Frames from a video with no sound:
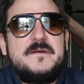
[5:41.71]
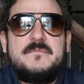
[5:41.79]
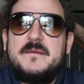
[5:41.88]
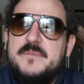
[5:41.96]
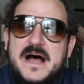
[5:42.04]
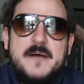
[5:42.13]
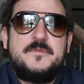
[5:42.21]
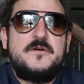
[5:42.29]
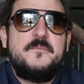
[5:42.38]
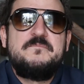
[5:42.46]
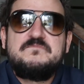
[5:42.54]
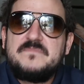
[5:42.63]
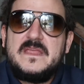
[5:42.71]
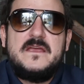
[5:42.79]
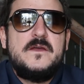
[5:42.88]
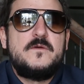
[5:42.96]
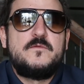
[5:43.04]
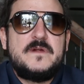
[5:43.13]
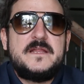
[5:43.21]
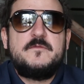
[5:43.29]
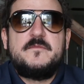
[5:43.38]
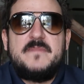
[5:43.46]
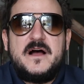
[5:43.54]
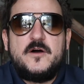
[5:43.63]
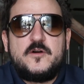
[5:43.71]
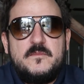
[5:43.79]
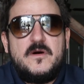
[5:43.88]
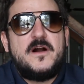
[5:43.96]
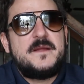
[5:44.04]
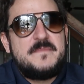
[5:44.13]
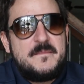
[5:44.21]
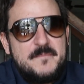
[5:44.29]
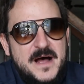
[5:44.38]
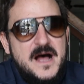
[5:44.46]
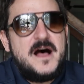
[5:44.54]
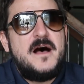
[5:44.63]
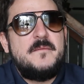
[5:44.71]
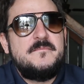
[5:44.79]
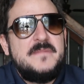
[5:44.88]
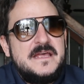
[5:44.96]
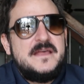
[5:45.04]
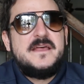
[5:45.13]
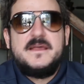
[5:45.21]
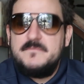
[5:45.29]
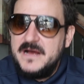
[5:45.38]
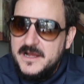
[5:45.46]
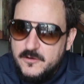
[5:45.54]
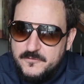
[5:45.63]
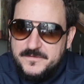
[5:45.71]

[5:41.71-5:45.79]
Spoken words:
And my Papa, really with my Uncle Marty, my mom, and my whole